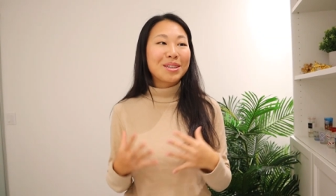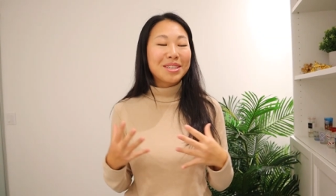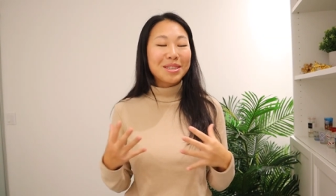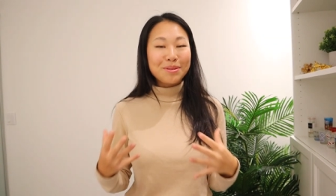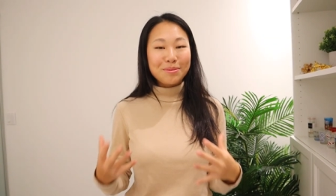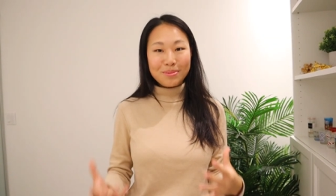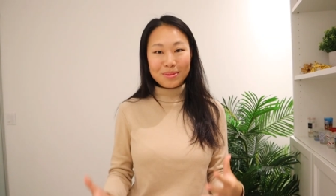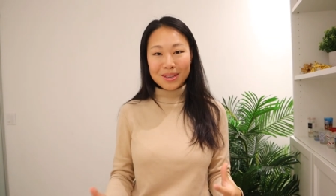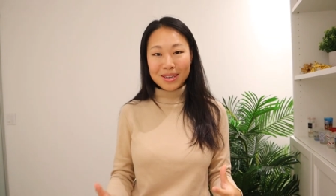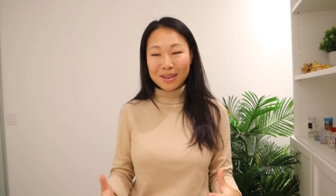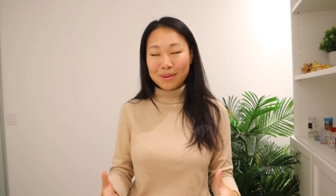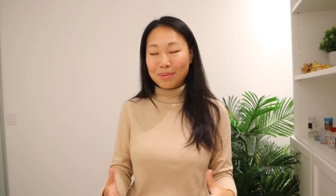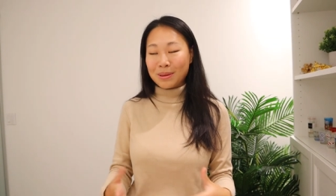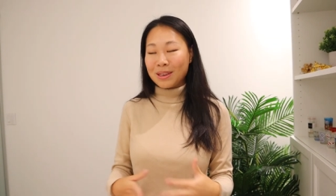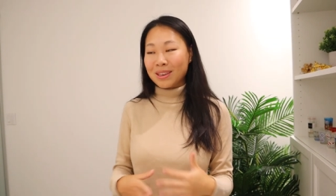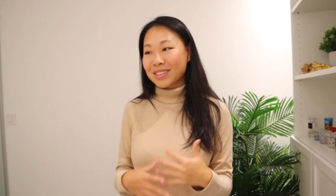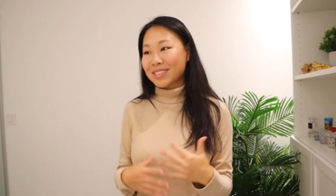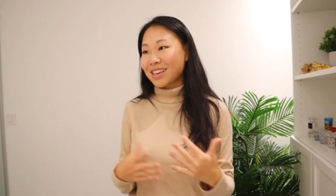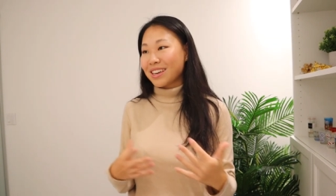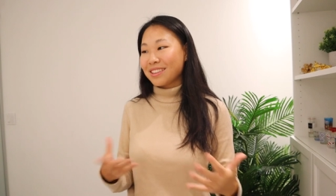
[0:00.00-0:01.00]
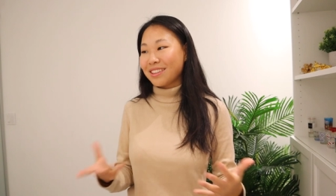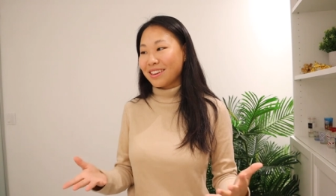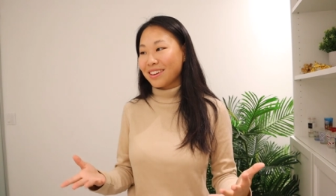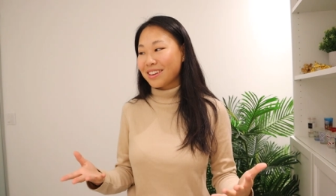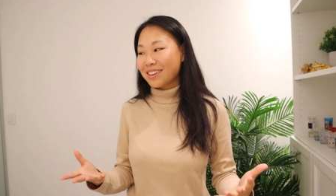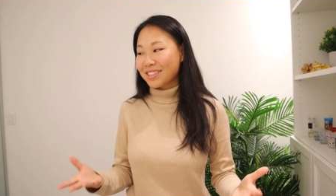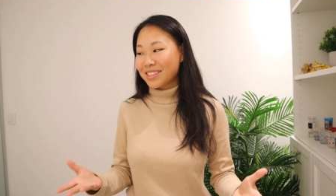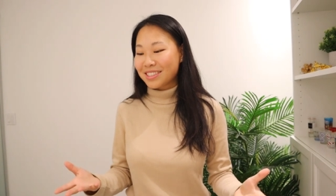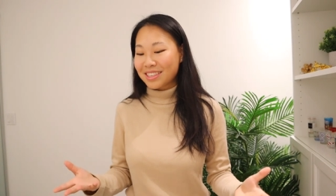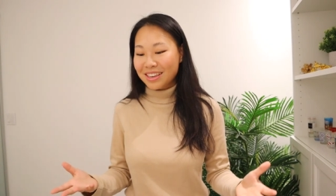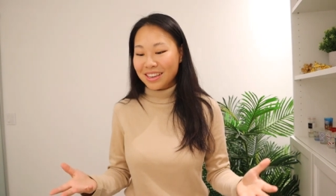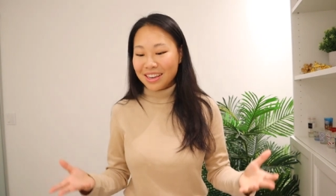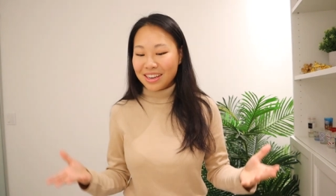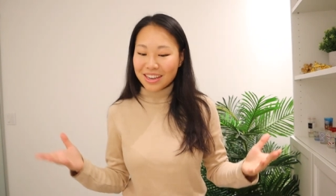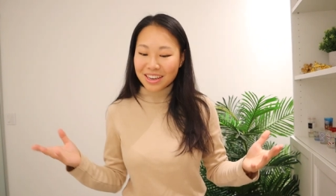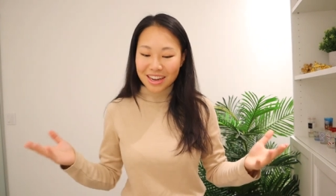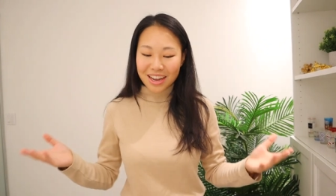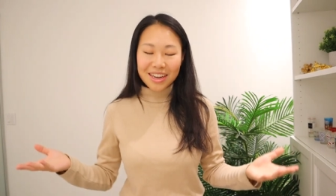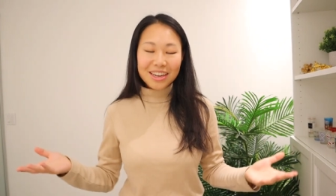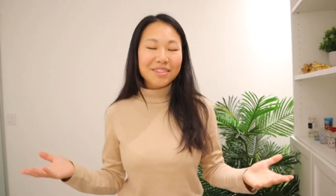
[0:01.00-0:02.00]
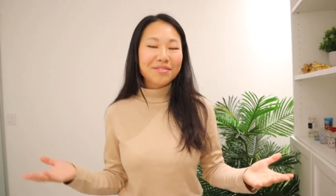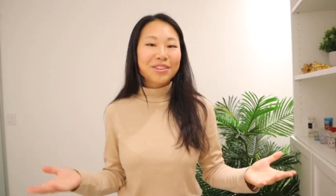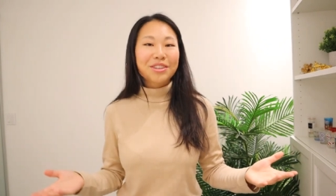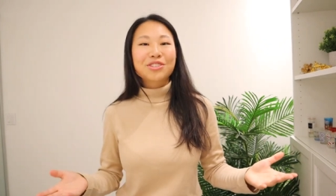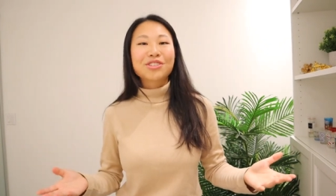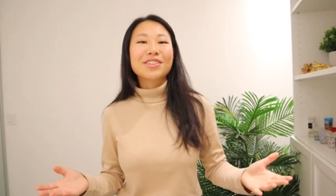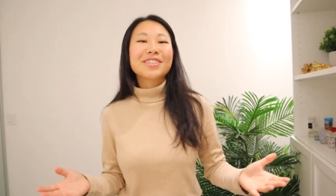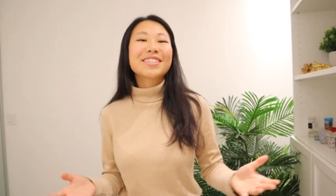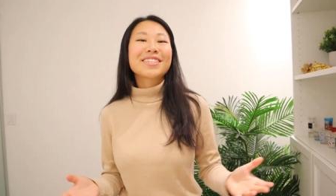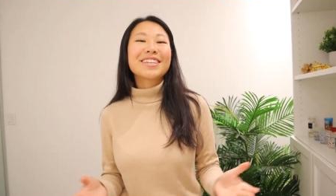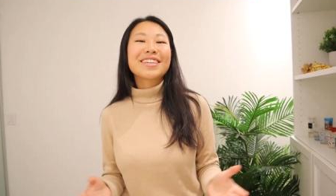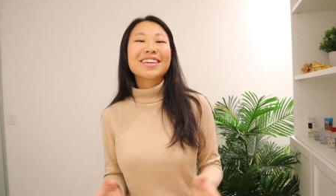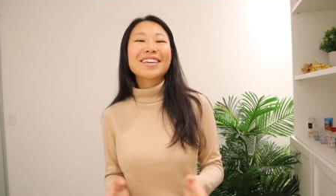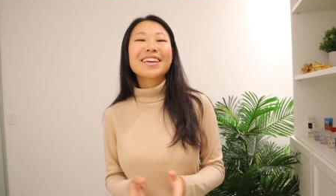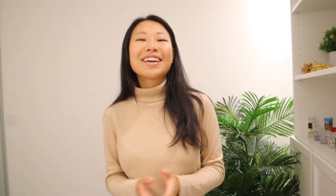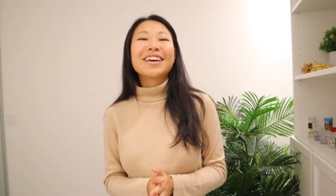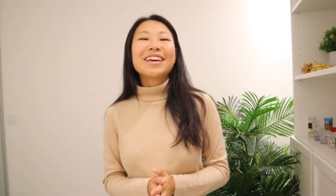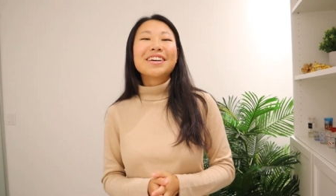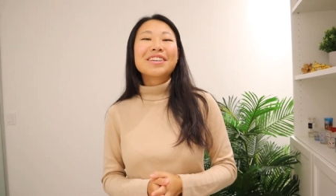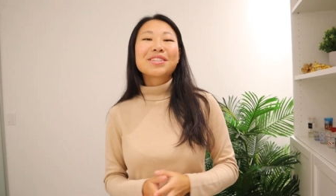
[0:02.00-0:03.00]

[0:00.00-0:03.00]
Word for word: to be because I think it's kind of interesting.